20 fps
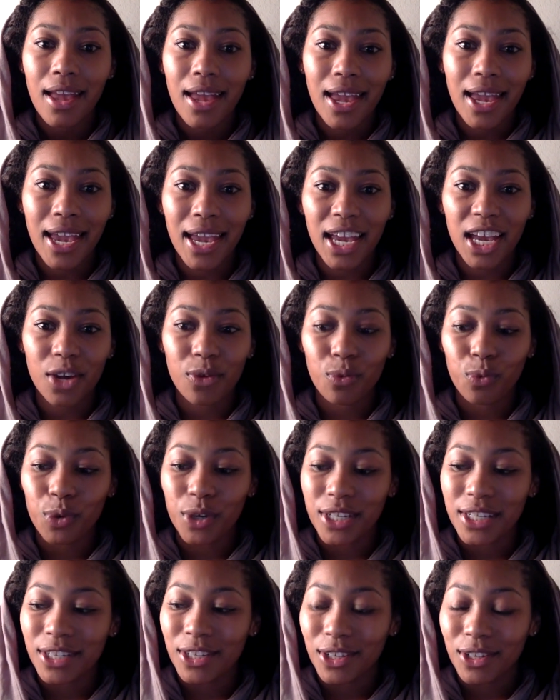And
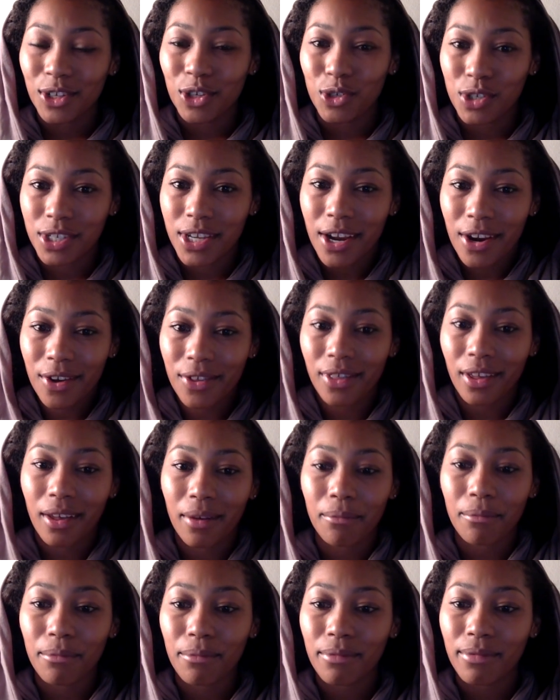when you scare
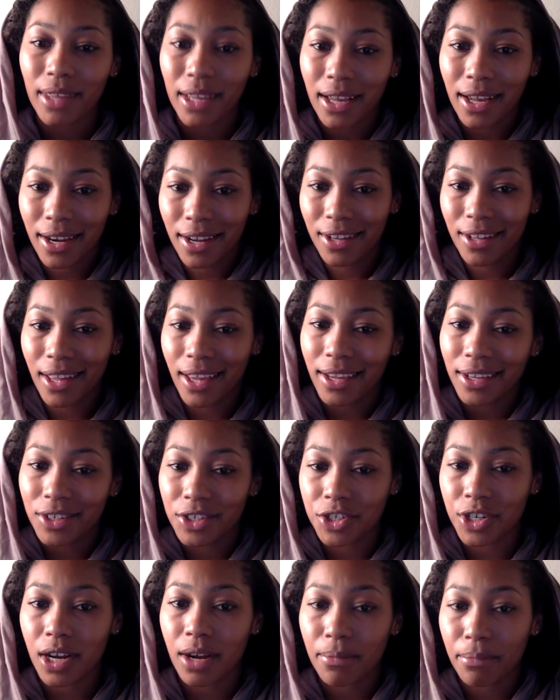them, they kind of like
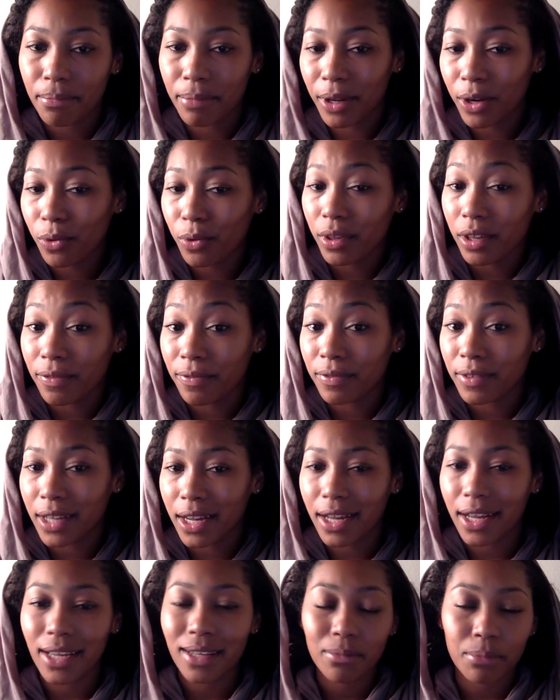jump. They don't really
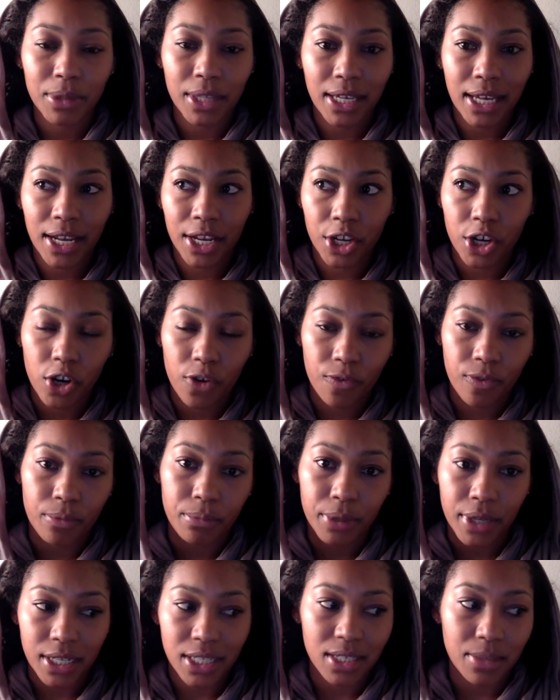fly. They kind of go from
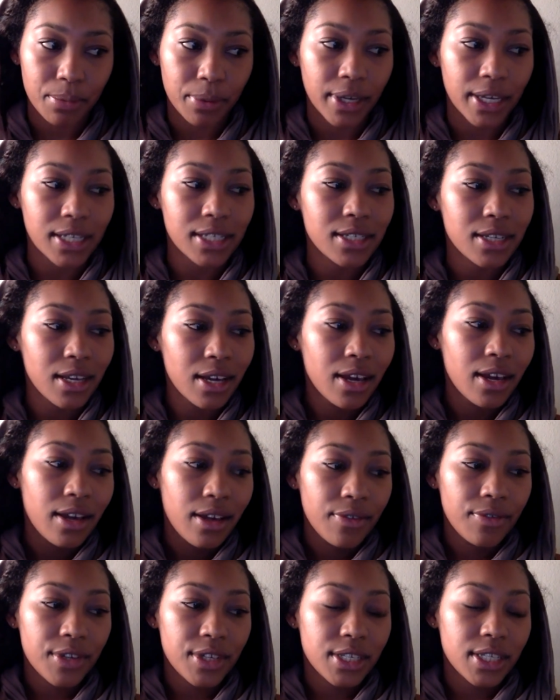place to place.
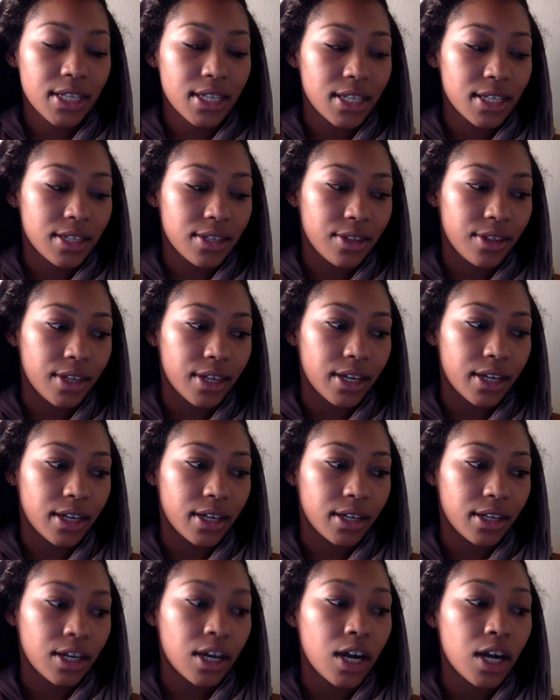This is the
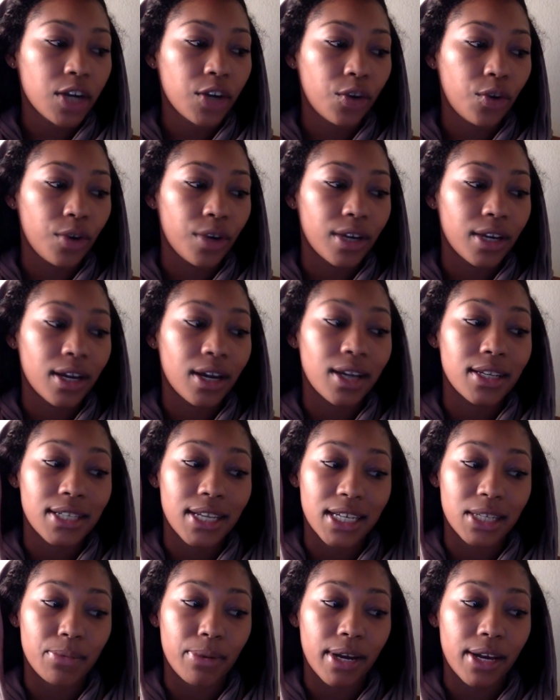concrete
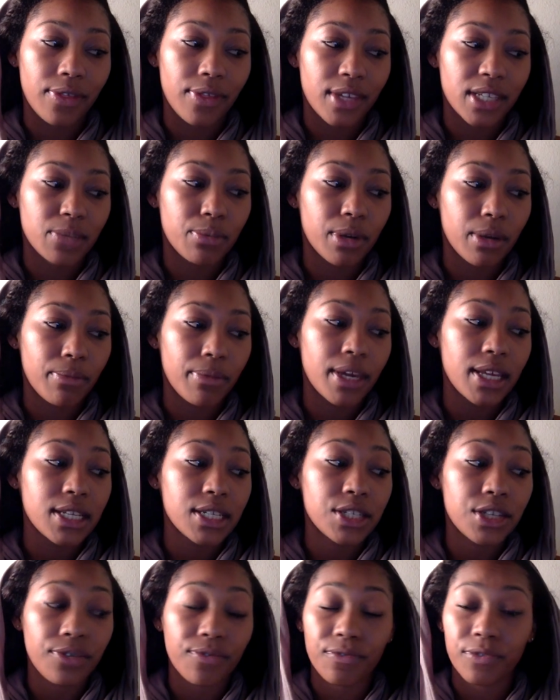context behind this, but it means
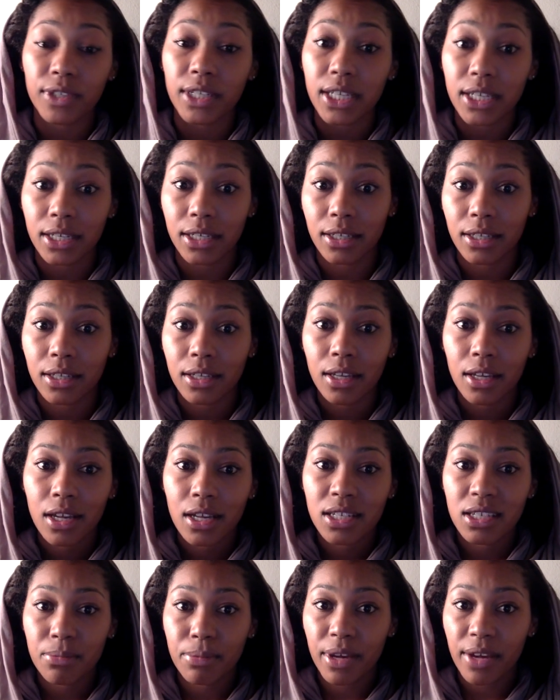to flee,
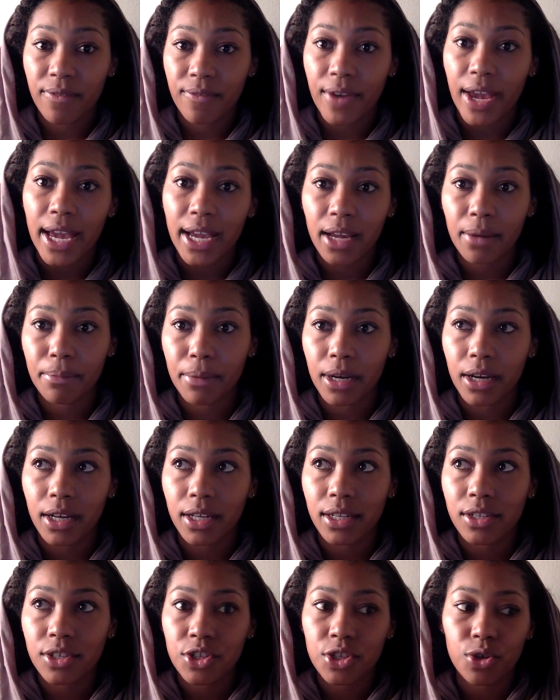to be a
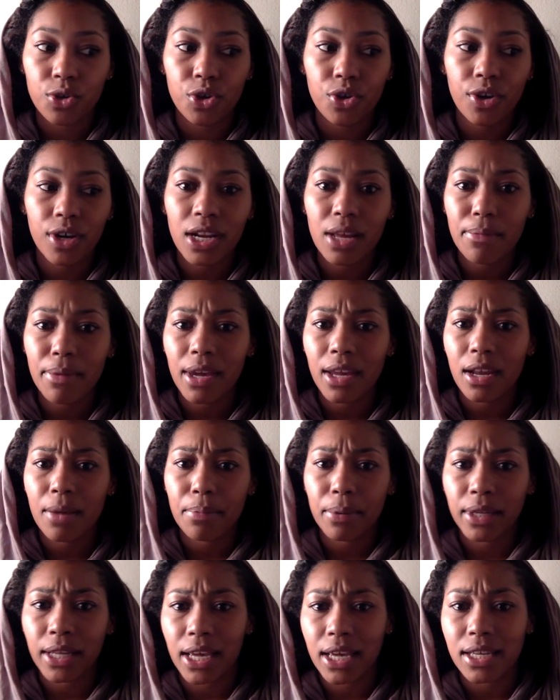vagabond. So you're going to be in a
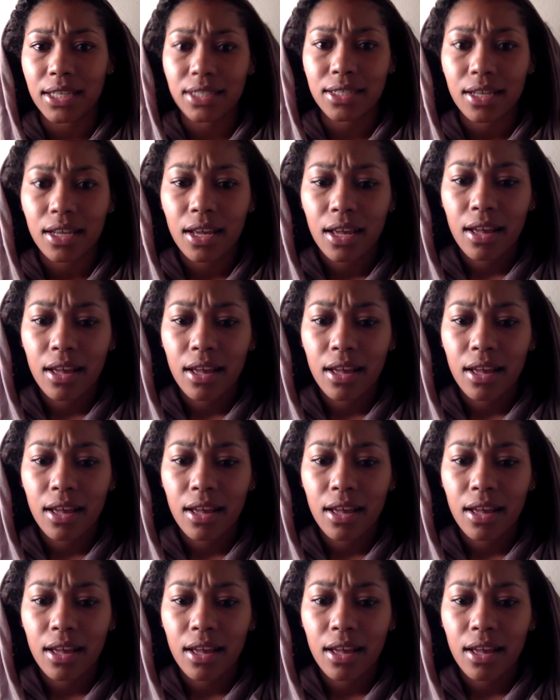place